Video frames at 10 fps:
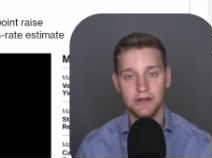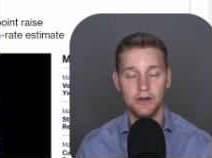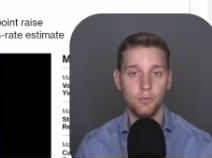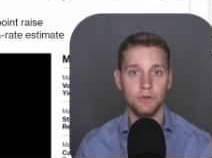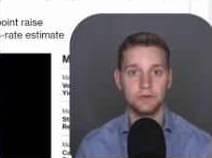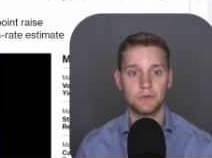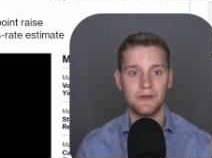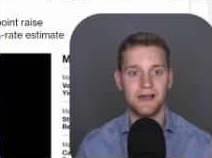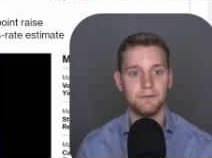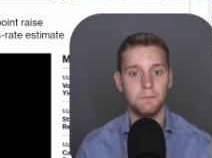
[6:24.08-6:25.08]
We also
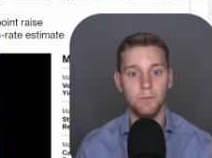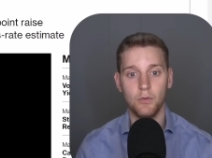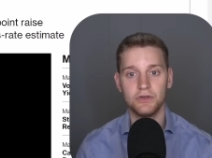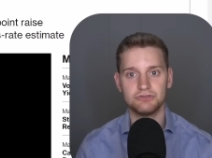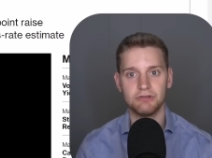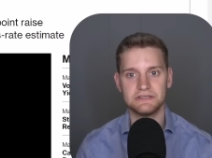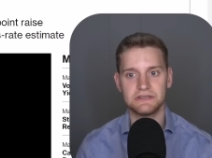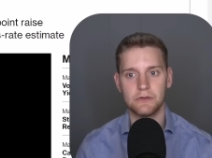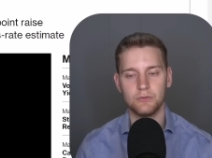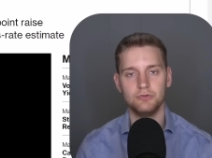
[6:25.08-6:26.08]
have mortgage
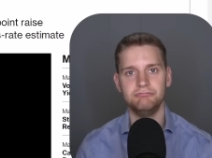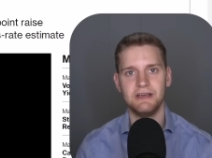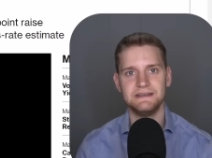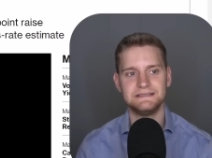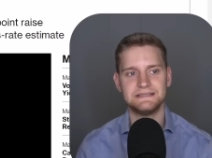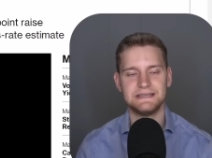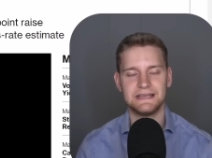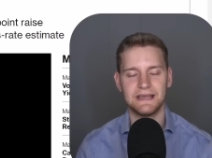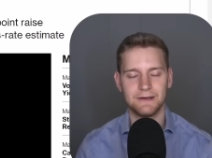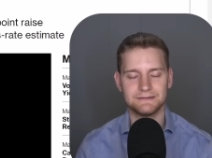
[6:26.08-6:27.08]
rates that are already
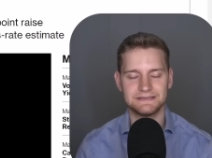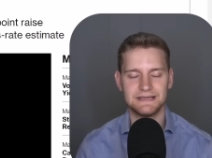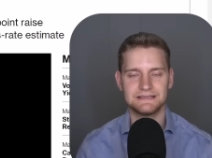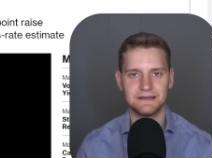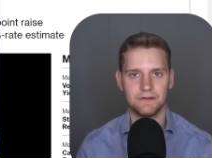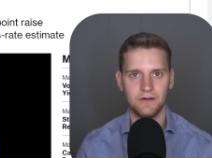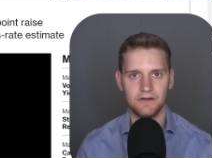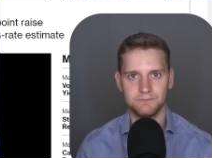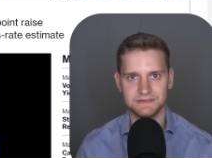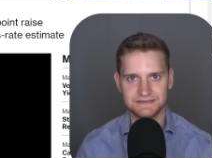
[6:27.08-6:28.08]
sitting at about
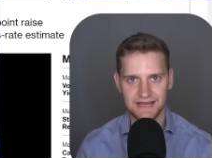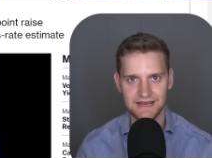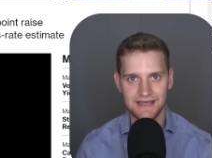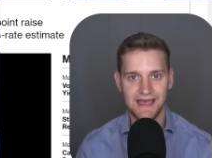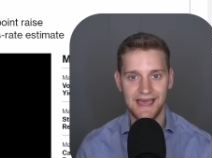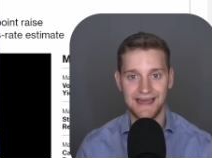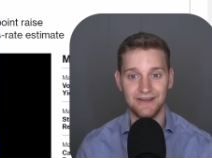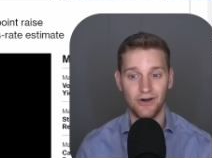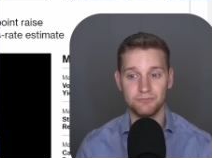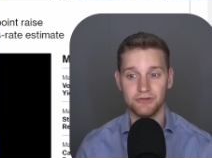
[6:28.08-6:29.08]
6.5%
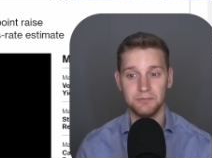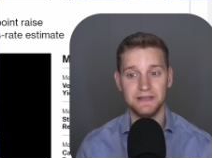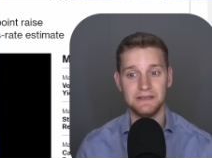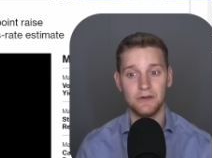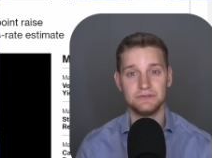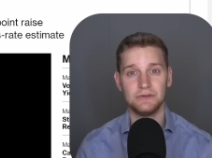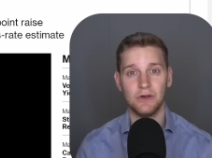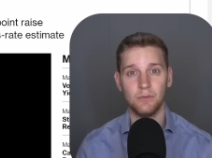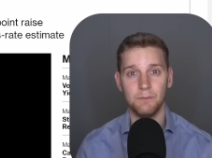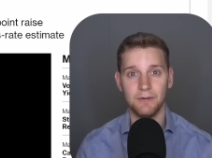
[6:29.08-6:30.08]
and are probably going to
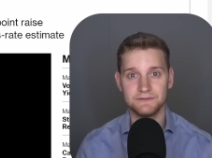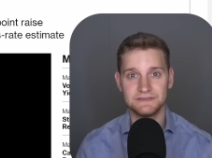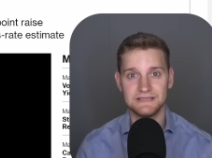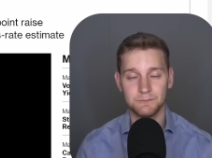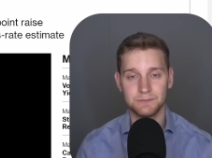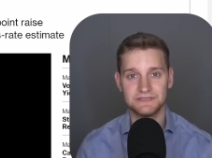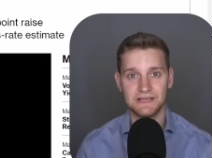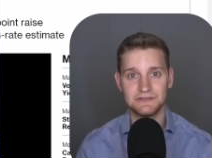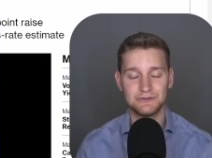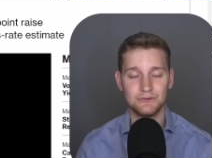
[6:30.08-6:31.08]
go above
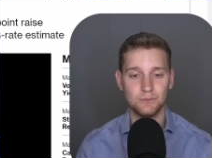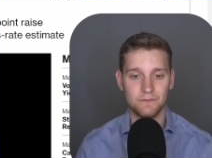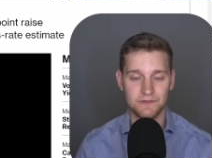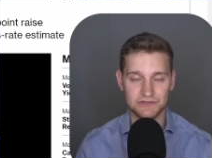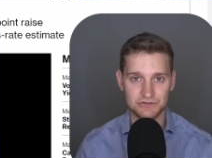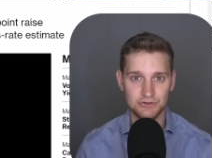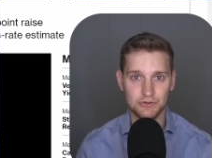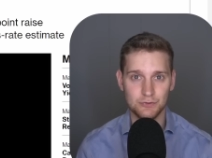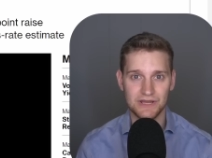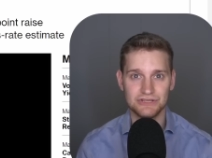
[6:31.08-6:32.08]
7% soon with this
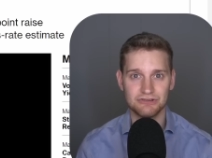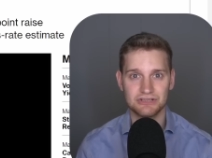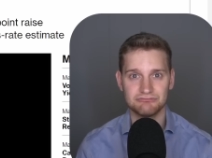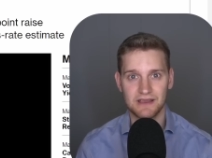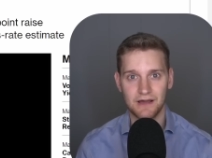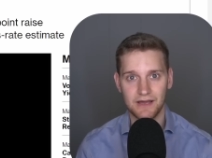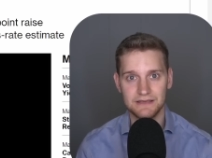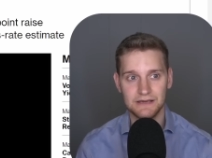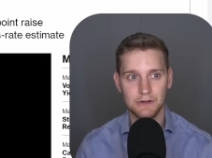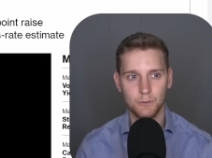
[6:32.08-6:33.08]
new interest rate
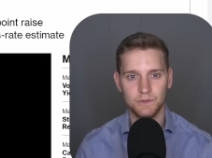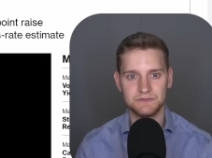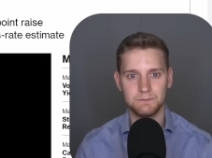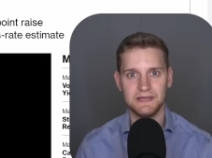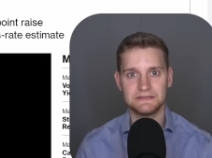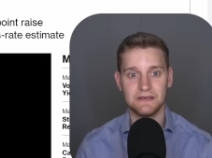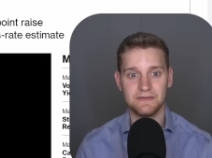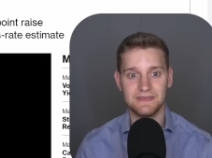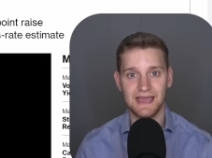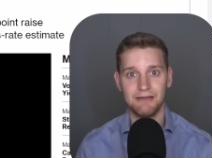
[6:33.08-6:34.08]
hike, which means
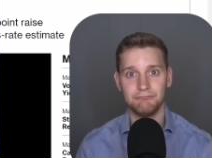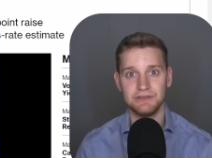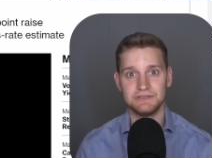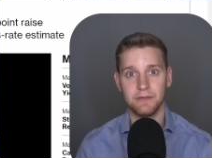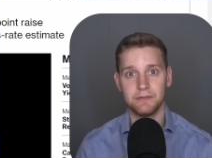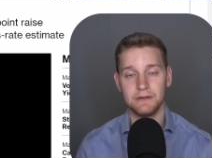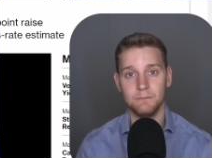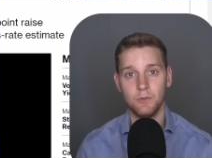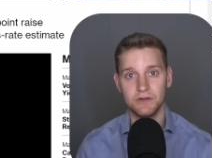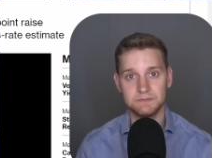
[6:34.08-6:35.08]
that the average monthly
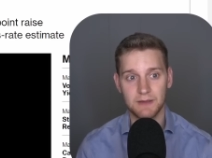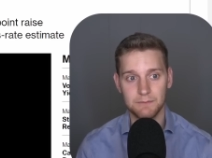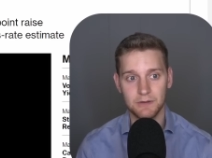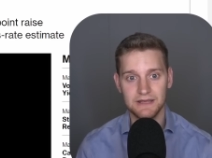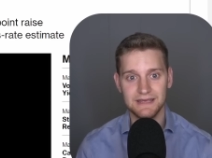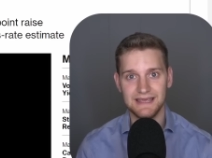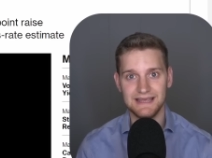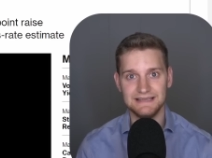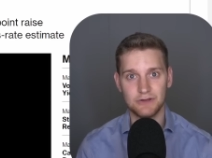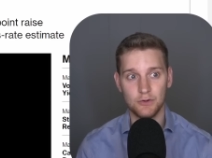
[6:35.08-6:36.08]
mortgage payment
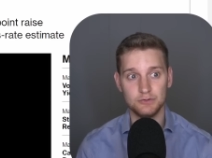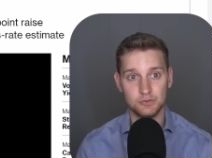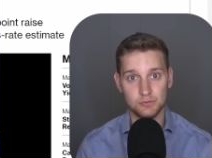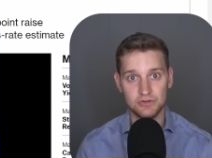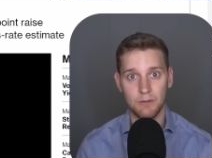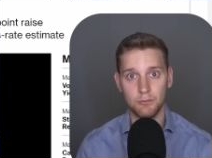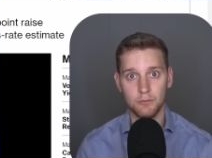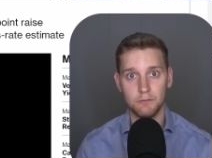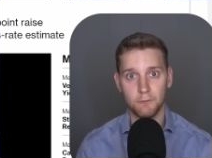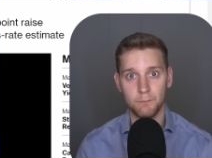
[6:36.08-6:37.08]
is going to
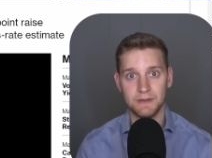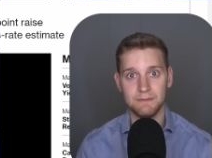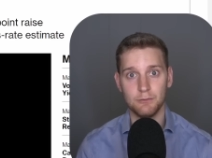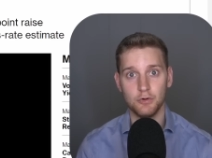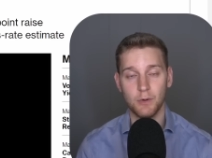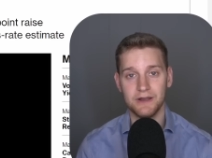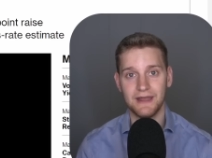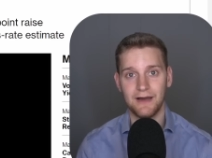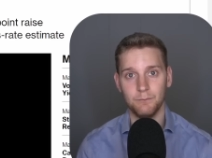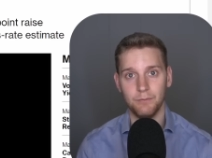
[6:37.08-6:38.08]
double for people who are
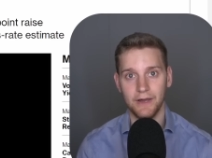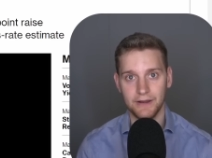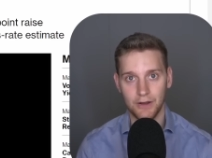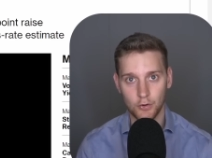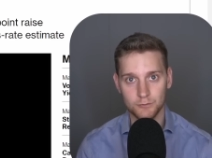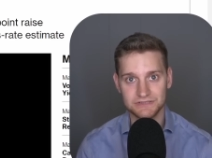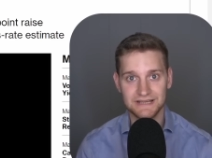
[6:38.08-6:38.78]
now buying homes.